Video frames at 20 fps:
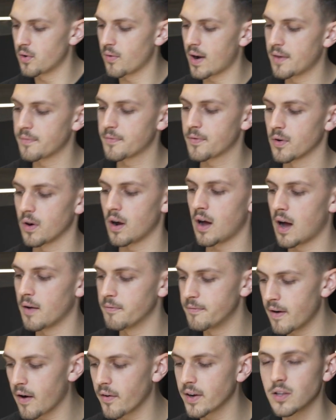around for a
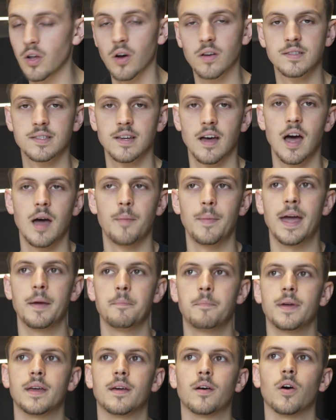very long time
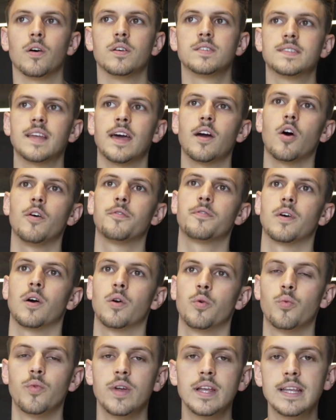because they offer
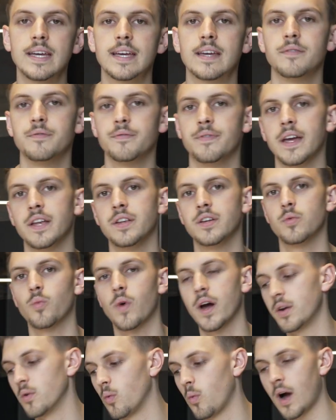a really convenient
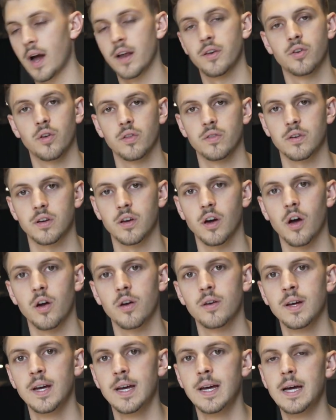way to whiten on the
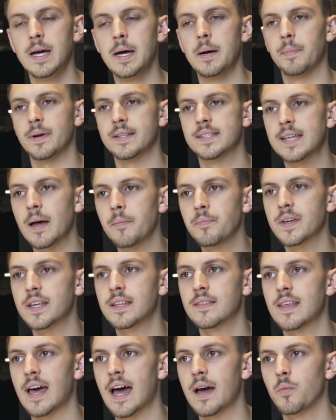go. But
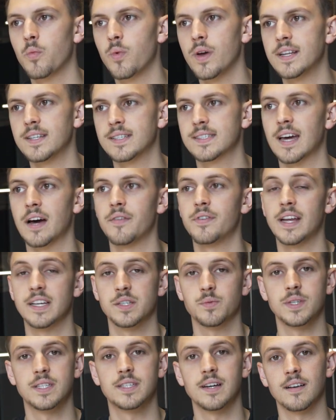something that we discovered
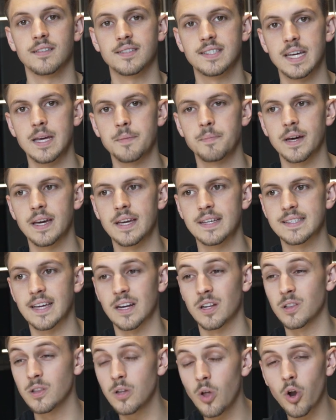as we dug deeper is that
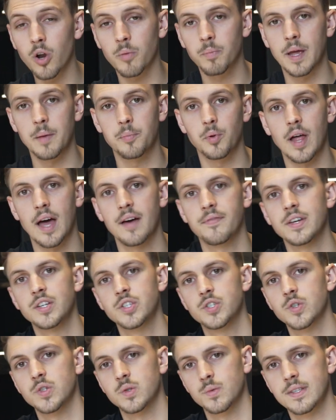a lot of people have
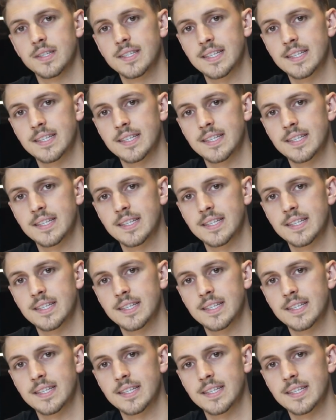issues with